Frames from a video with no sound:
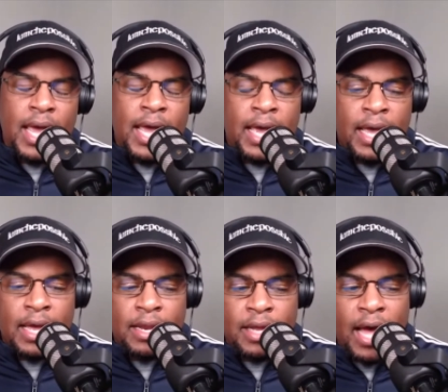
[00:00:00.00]

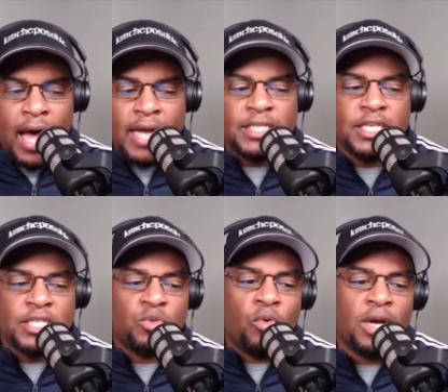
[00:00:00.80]
And I
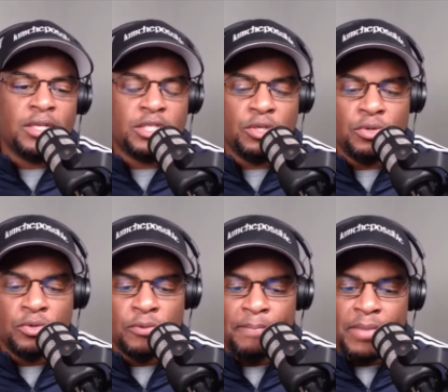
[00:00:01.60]
just want
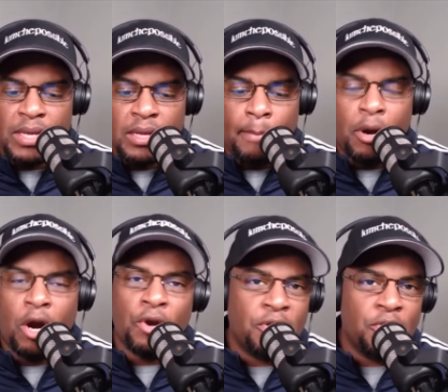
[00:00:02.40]
to
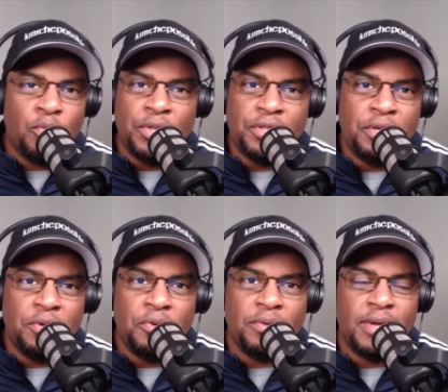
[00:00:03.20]
partner with
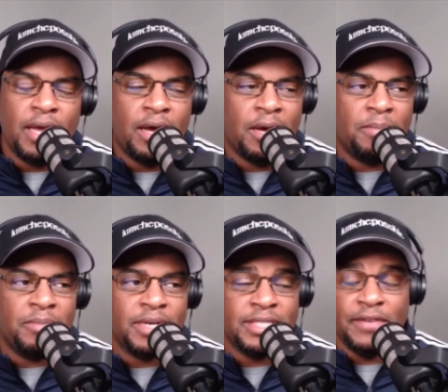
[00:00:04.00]
you because um,
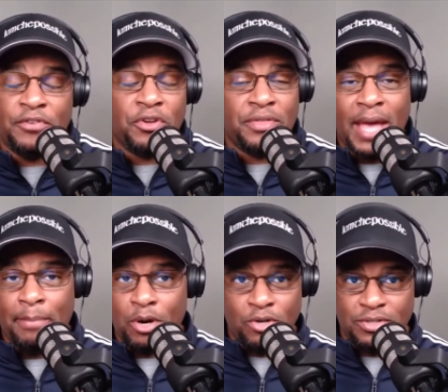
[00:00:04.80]
if you're
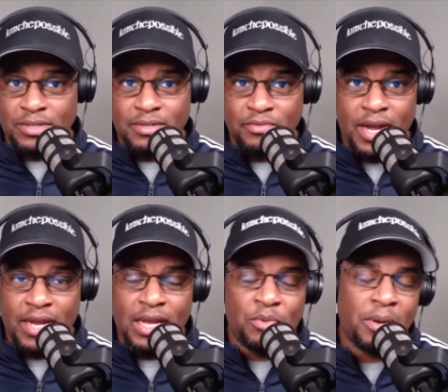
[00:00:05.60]
that person,
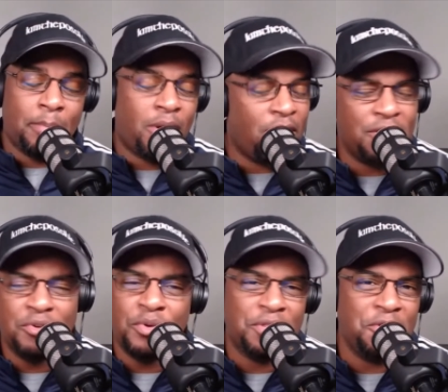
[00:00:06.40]
right, I want to
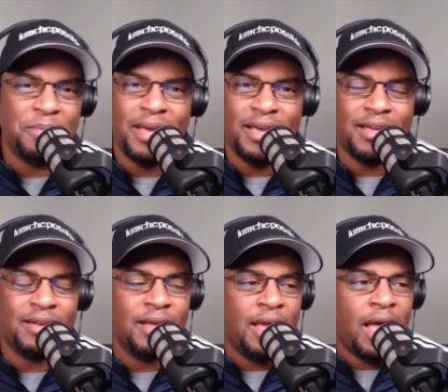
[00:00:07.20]
partner with you,
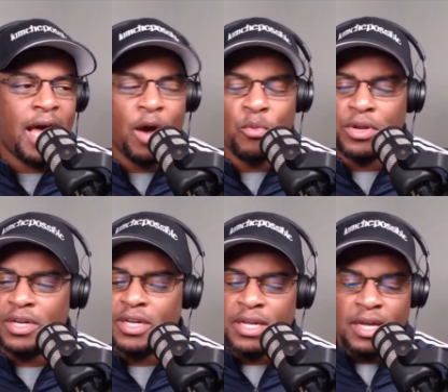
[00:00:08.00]
man. I want
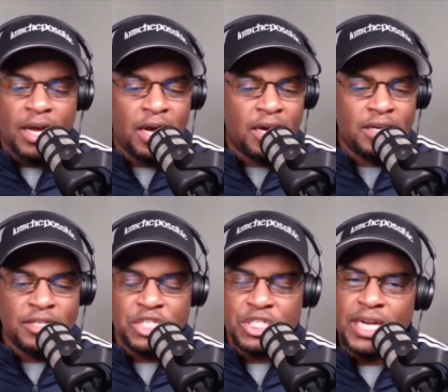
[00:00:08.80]
to uh,
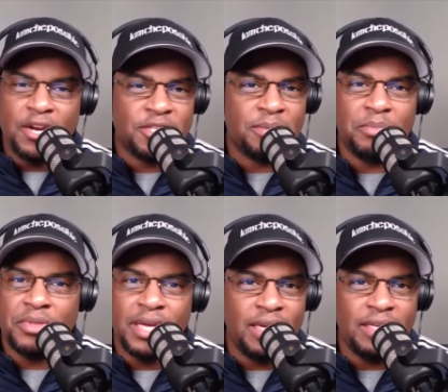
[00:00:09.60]
share some
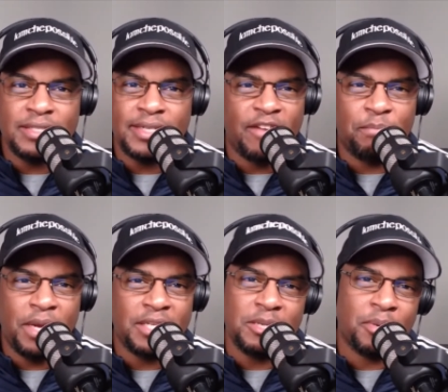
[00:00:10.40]
things that I've
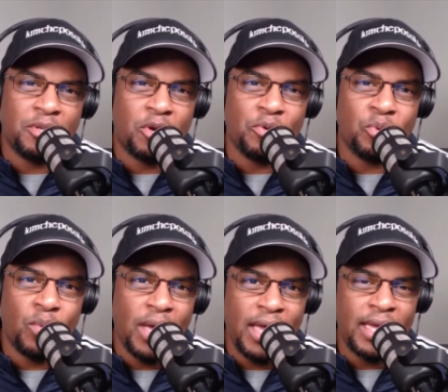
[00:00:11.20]
picked up along the
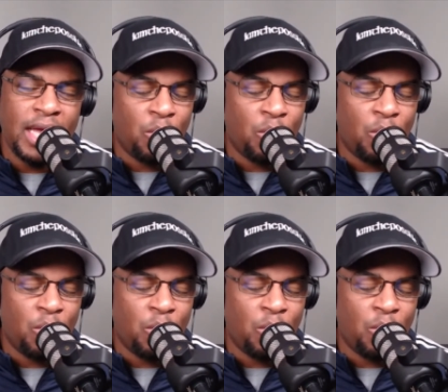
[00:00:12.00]
way.